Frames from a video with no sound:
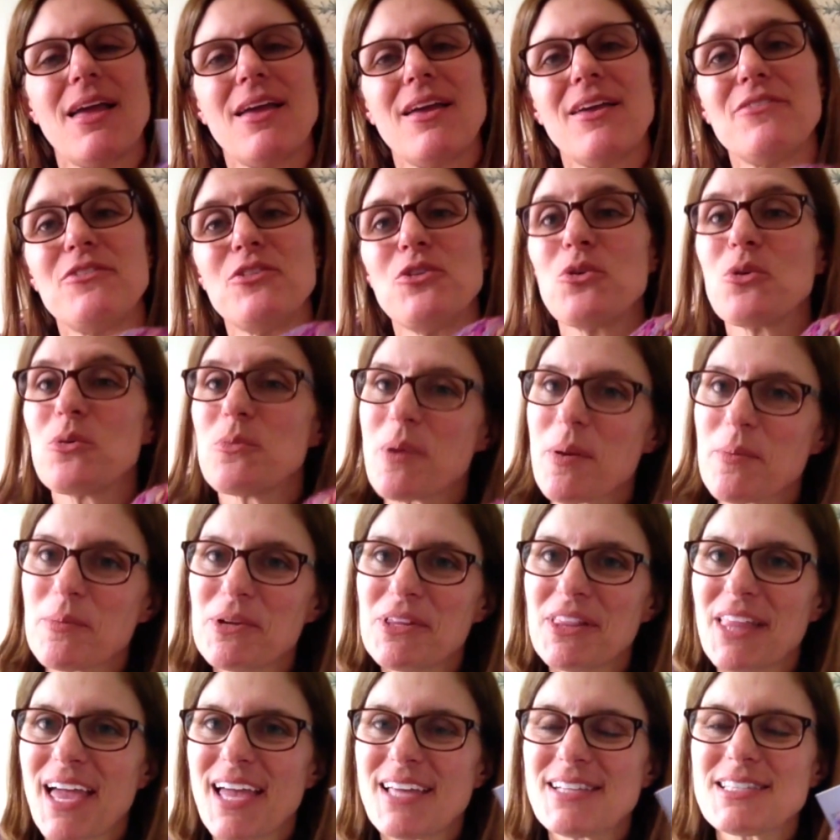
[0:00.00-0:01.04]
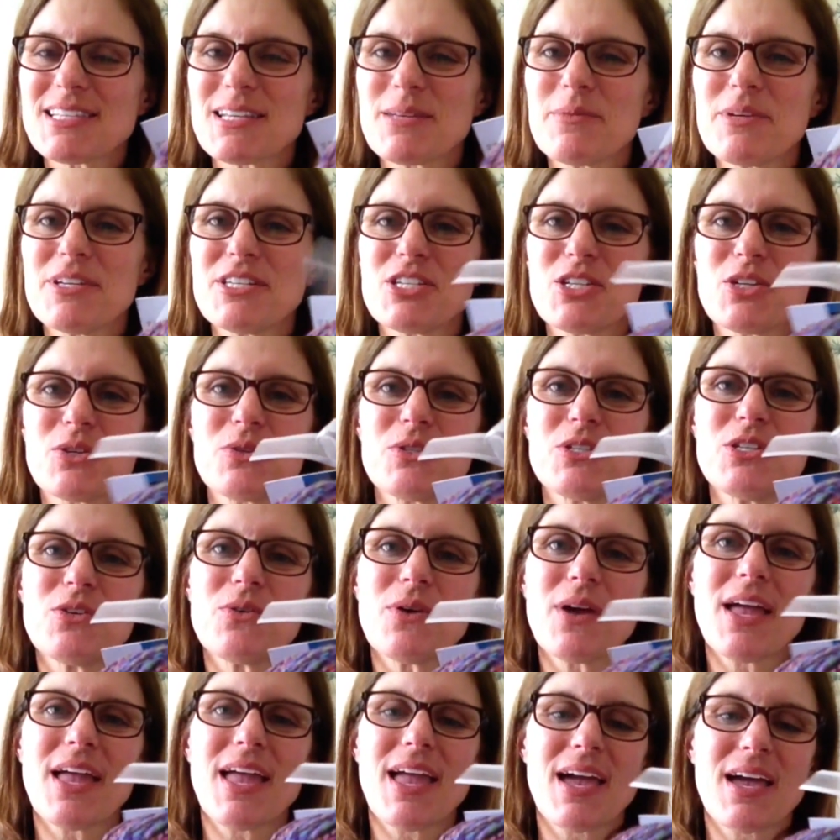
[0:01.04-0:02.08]
If you remember last time I showed you,
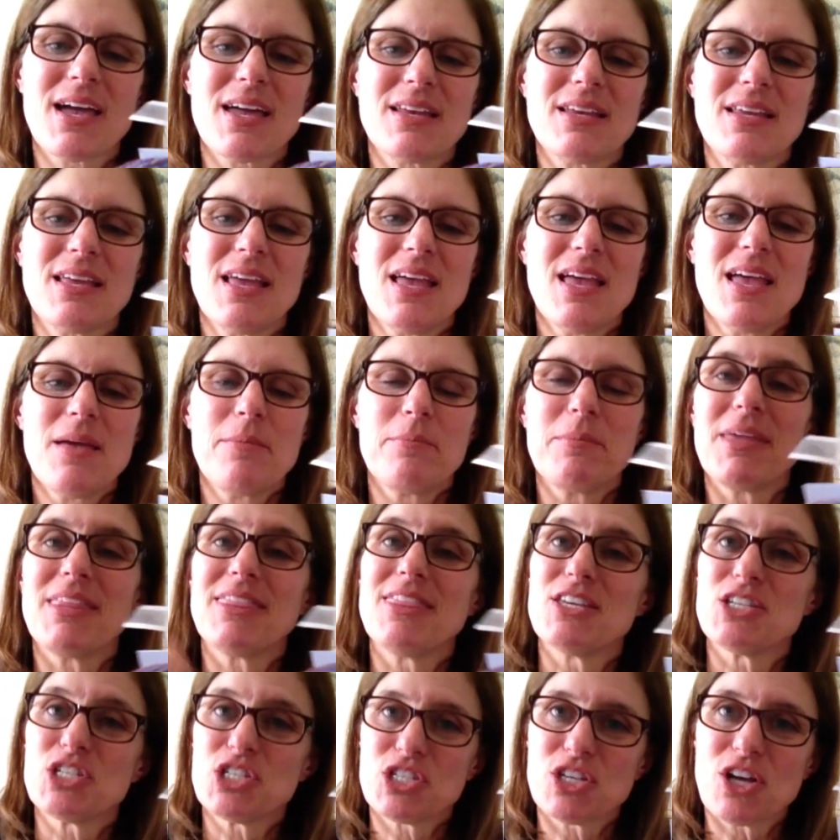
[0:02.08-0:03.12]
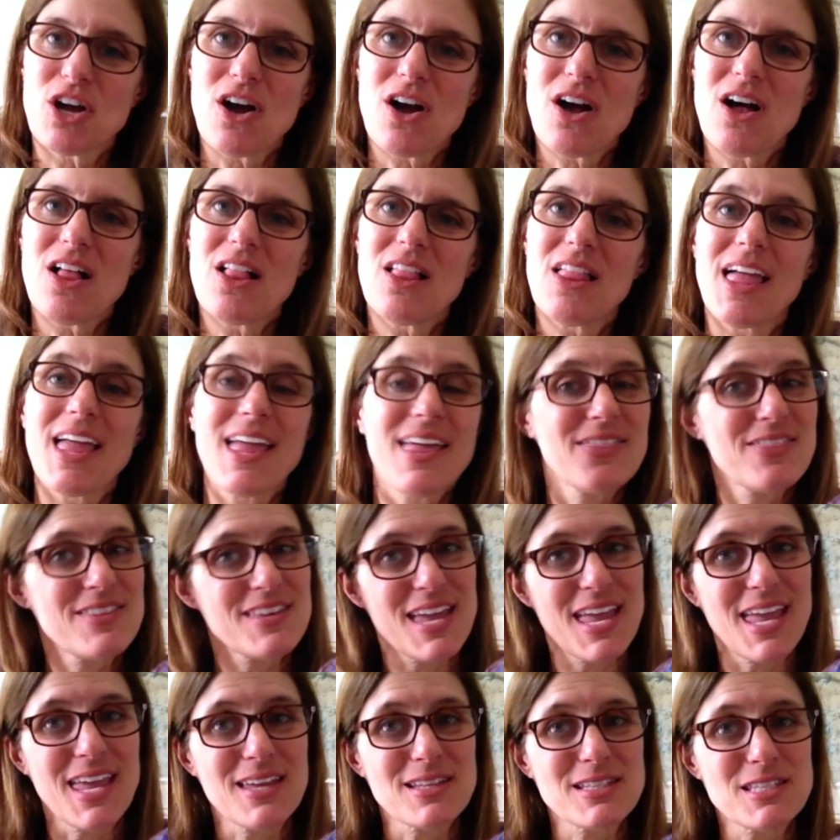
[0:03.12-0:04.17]
I had made the shawl and the
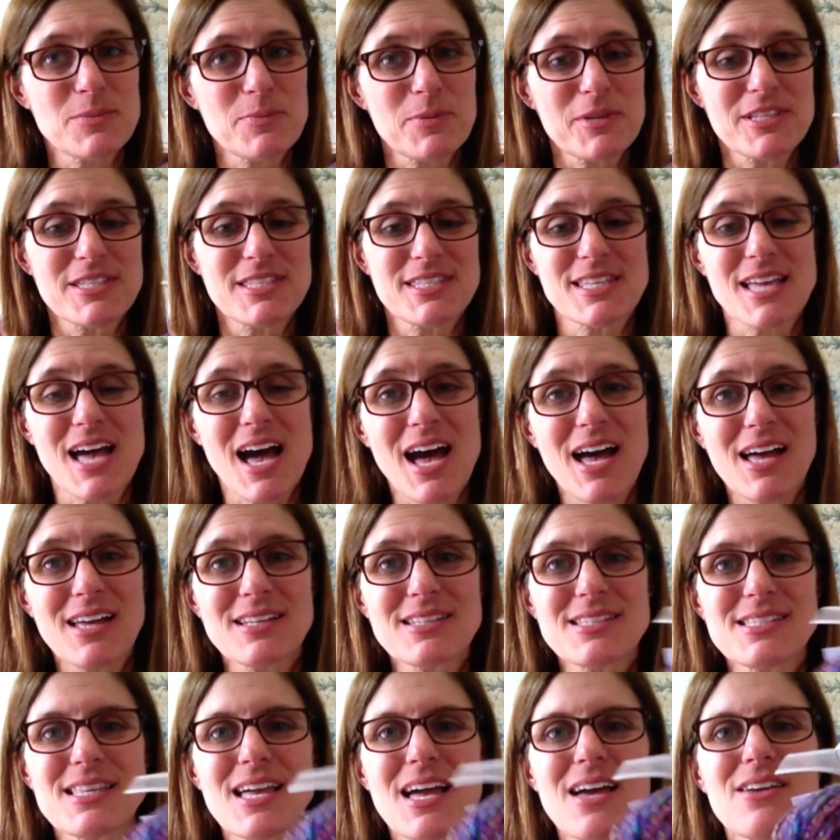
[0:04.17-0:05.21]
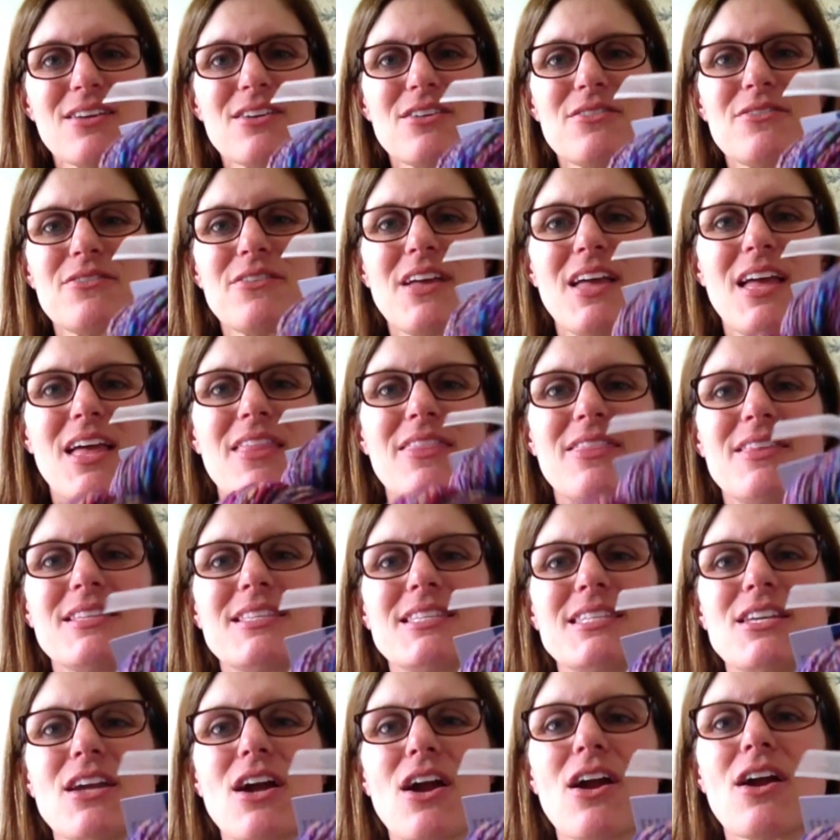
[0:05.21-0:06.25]
hand-spun socks out of
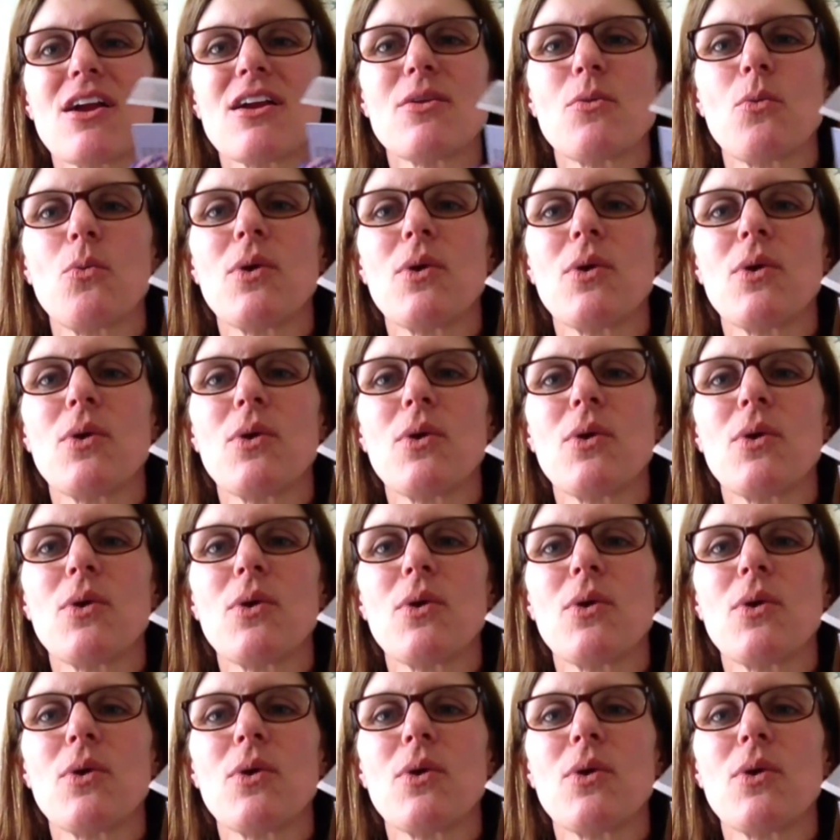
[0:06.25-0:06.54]
this yarn.